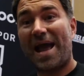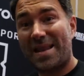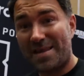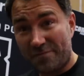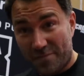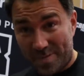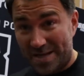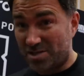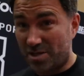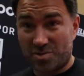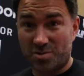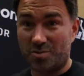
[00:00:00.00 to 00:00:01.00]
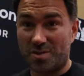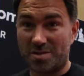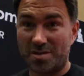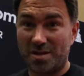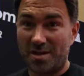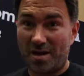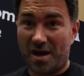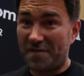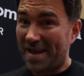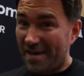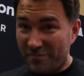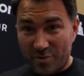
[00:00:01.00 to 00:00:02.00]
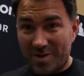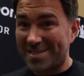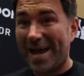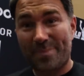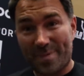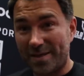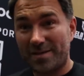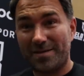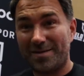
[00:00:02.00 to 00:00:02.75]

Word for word: and then for Billy Joe Saunders. I think everyone's happy.